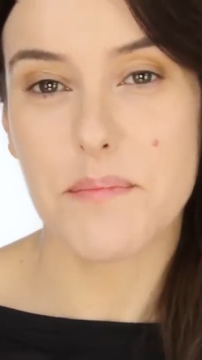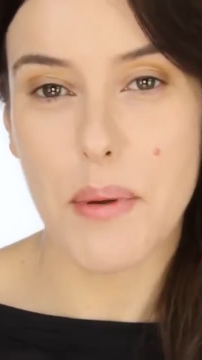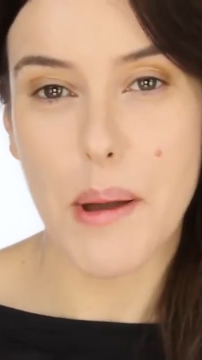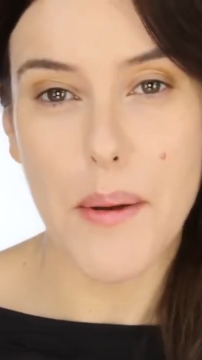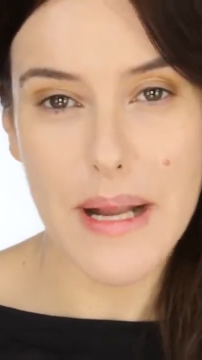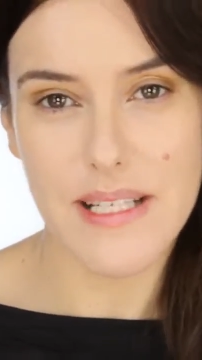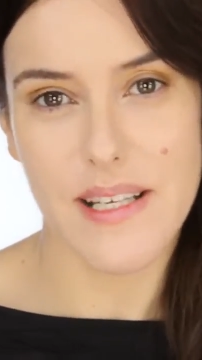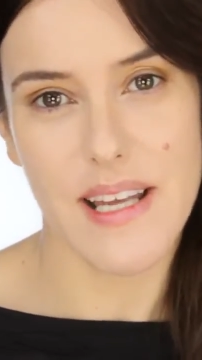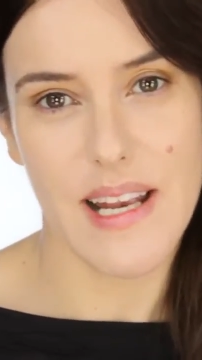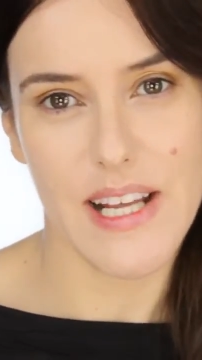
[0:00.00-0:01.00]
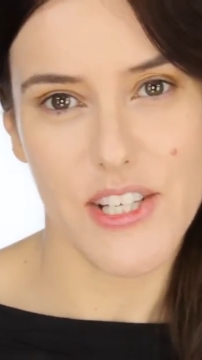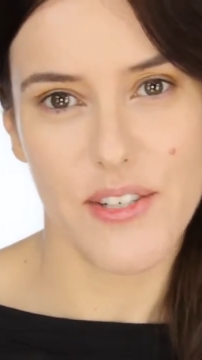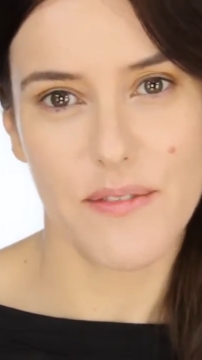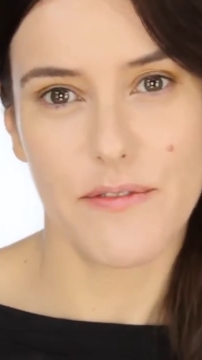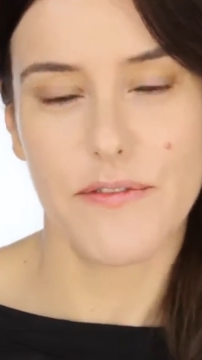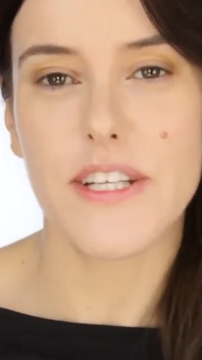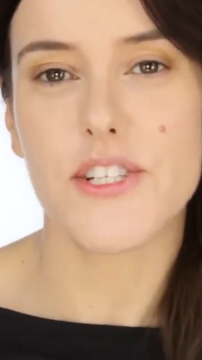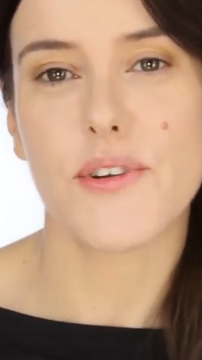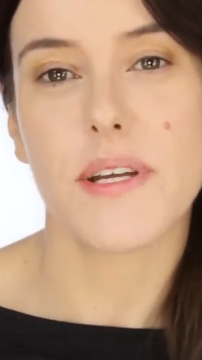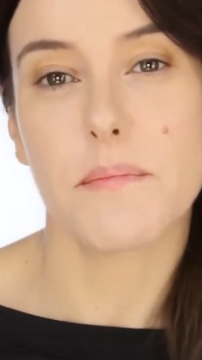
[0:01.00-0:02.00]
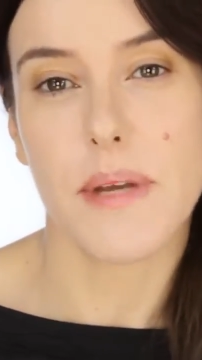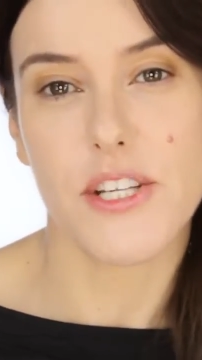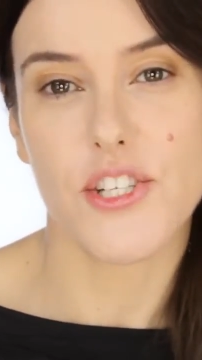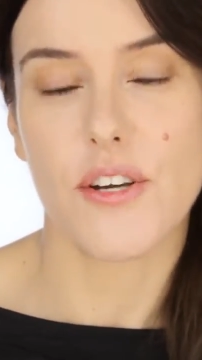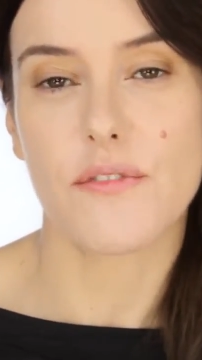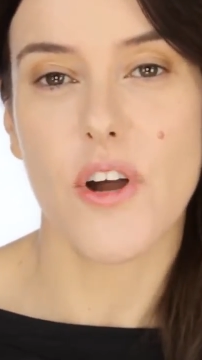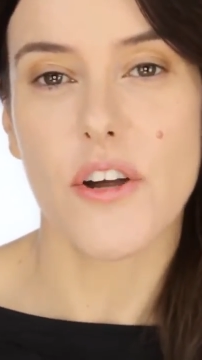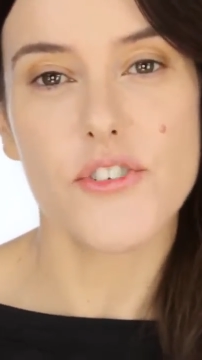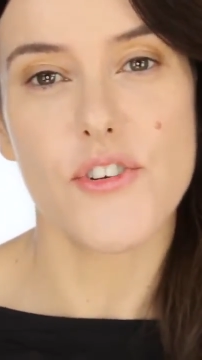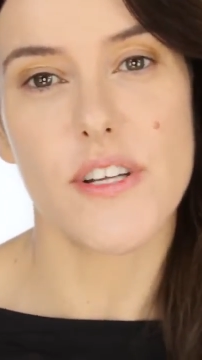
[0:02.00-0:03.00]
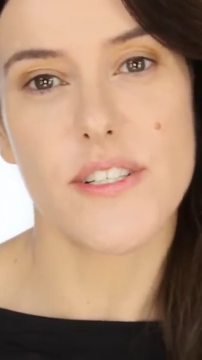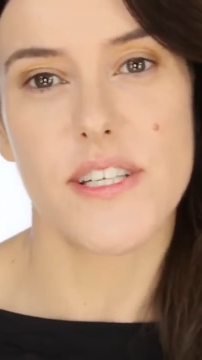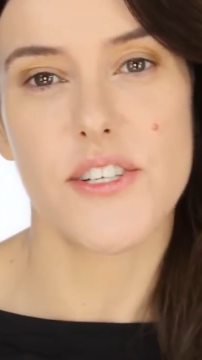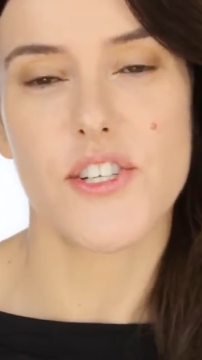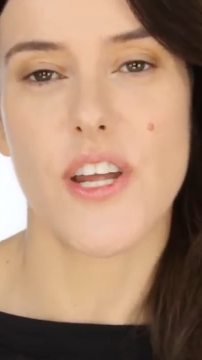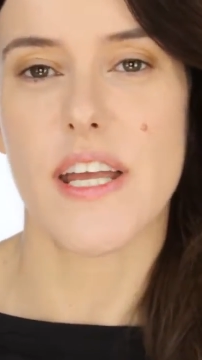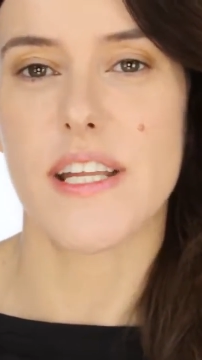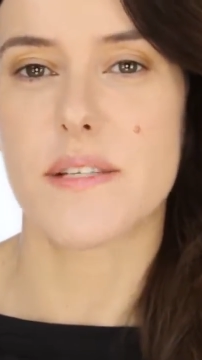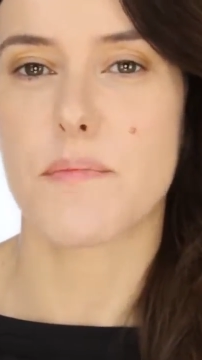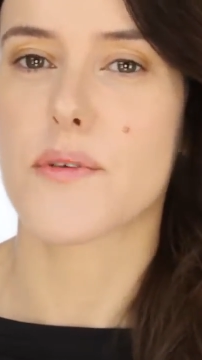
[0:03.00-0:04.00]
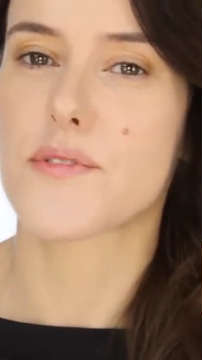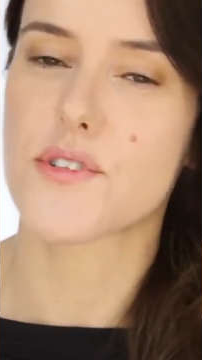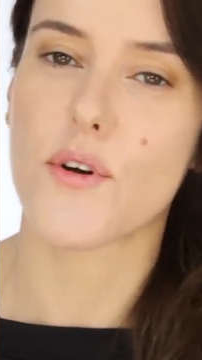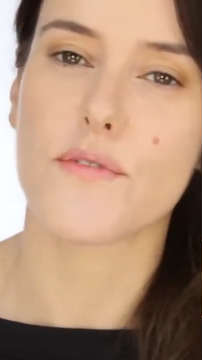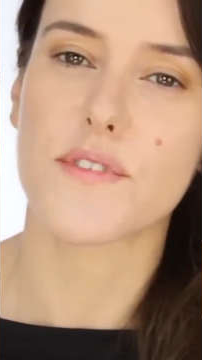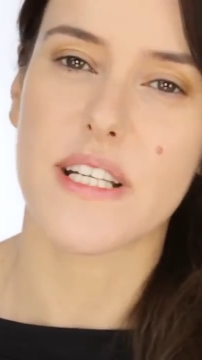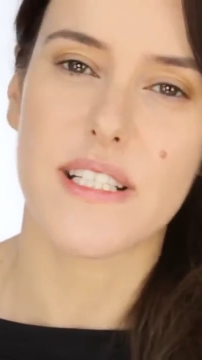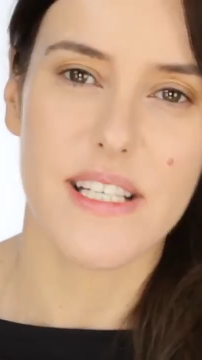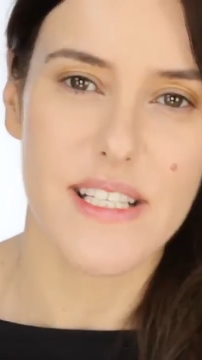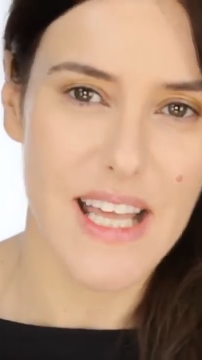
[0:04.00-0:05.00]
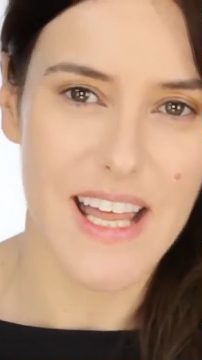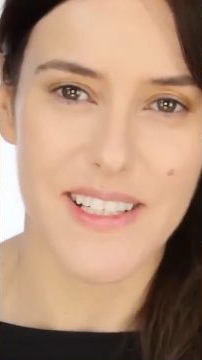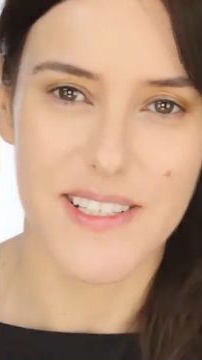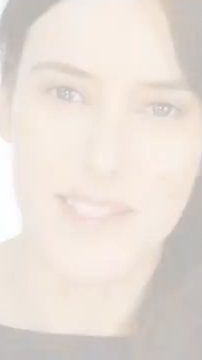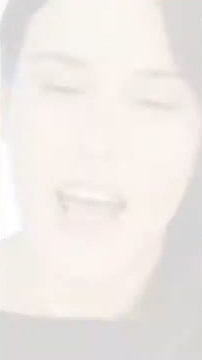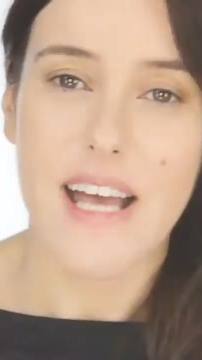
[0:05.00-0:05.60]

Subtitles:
and poetic collection featuring a mixture of contrasting shades, both soft and intense.